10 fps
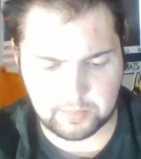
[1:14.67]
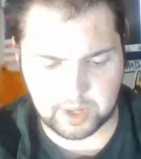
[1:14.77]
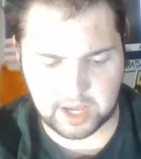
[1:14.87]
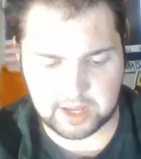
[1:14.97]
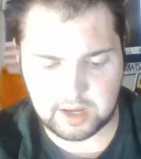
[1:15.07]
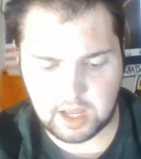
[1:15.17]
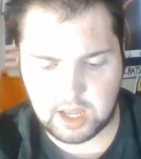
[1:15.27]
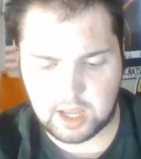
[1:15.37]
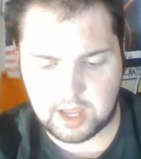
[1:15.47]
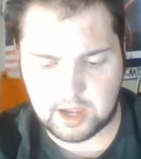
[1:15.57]
But,
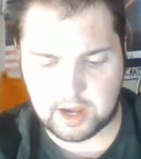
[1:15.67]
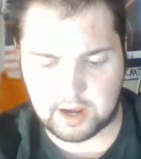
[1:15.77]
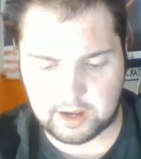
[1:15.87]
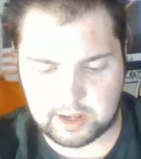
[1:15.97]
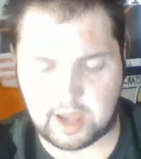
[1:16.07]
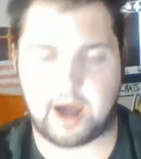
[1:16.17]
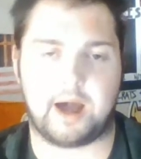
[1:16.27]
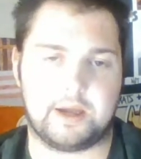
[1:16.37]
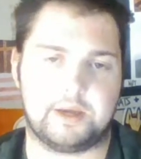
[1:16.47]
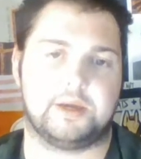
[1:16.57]

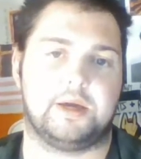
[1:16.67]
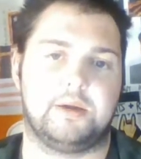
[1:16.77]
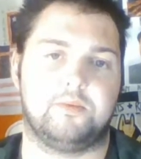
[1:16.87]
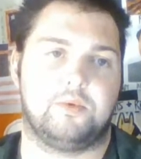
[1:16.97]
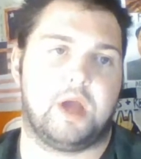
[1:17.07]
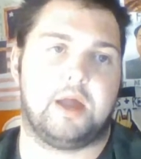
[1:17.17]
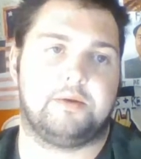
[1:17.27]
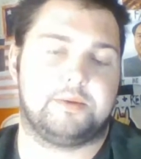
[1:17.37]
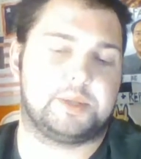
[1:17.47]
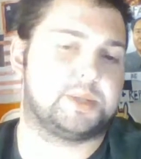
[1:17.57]
yeah,
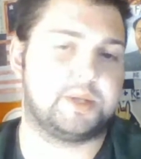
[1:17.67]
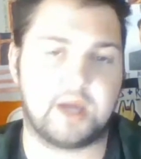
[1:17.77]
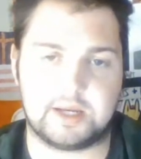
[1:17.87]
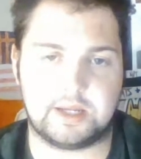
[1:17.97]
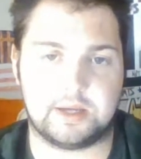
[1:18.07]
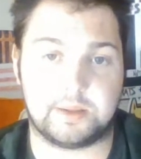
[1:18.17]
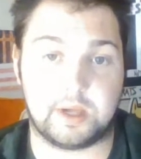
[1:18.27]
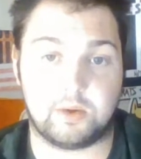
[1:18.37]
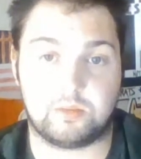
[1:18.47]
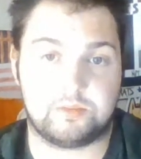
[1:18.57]
and just the idea
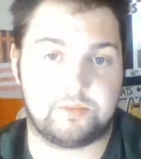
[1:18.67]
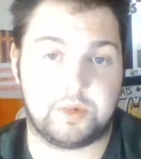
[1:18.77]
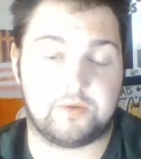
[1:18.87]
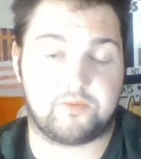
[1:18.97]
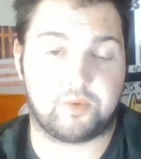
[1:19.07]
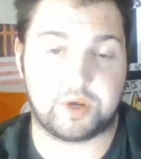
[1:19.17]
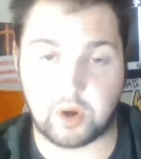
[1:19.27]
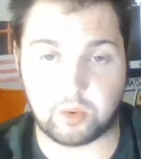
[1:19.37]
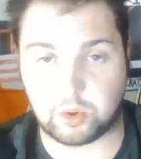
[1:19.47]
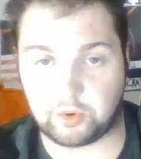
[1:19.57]
that if we
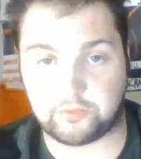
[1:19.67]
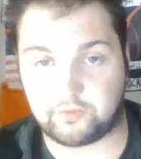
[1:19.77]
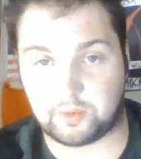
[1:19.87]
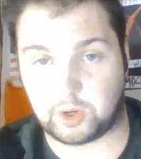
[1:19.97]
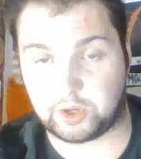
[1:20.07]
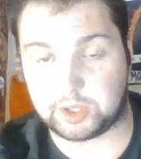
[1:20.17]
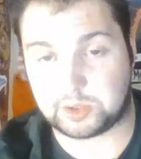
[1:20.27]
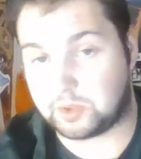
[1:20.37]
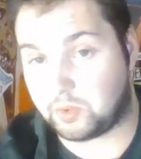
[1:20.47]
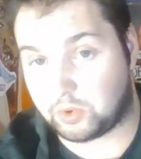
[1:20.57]
don't learn from our
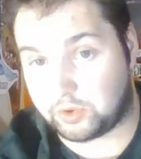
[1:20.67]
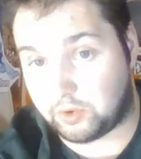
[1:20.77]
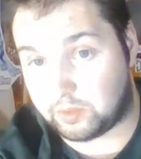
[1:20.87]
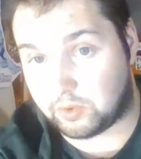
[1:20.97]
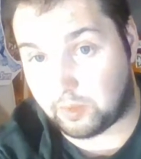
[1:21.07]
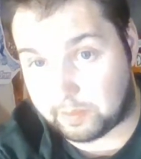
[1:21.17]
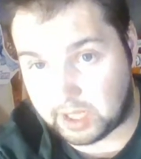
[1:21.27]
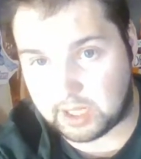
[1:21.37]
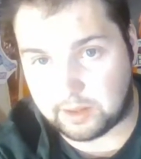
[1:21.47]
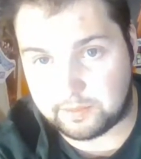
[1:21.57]
history, we're doomed to
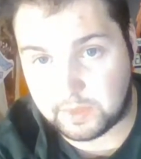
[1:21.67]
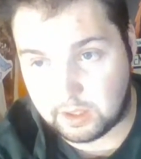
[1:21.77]
repeat it,